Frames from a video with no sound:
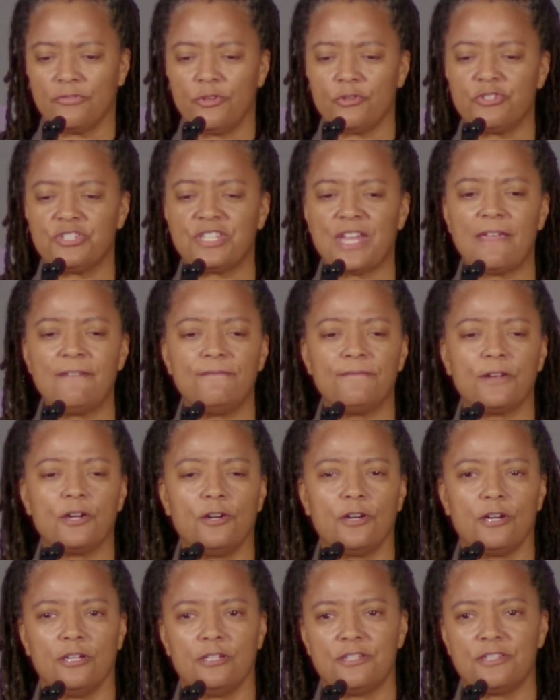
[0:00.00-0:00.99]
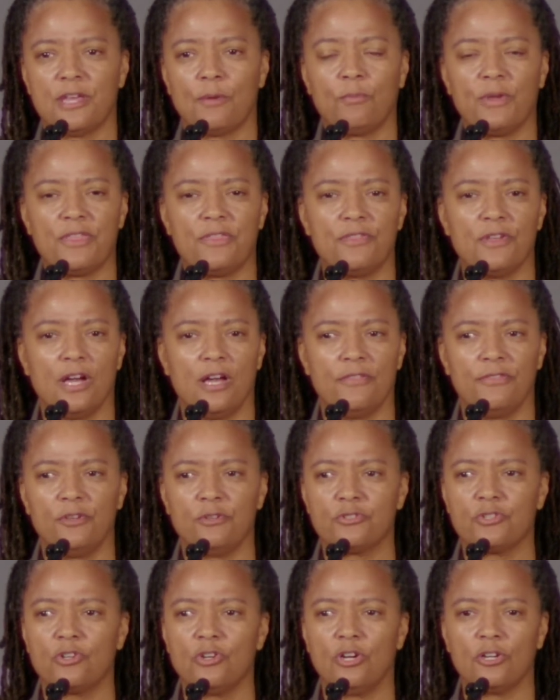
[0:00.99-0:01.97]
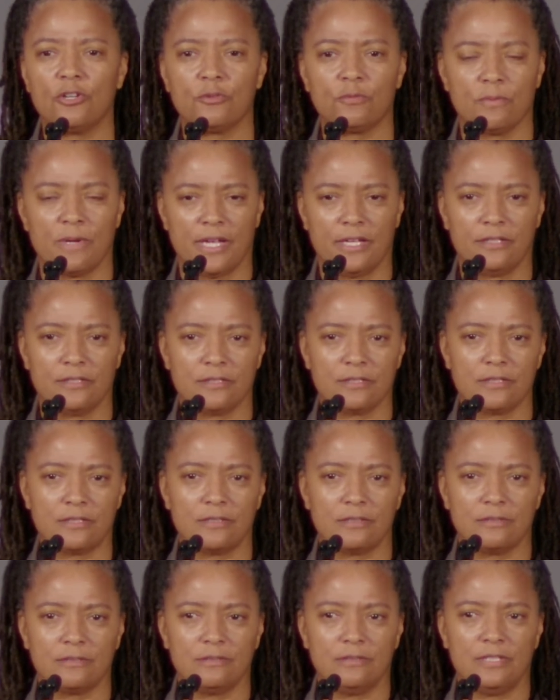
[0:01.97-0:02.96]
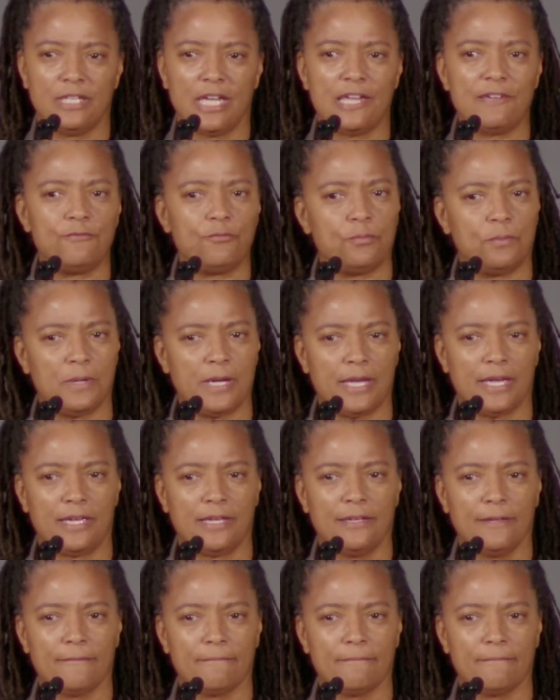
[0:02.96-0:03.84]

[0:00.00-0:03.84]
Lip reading: safeguards that we thought, those guardrails, gave way.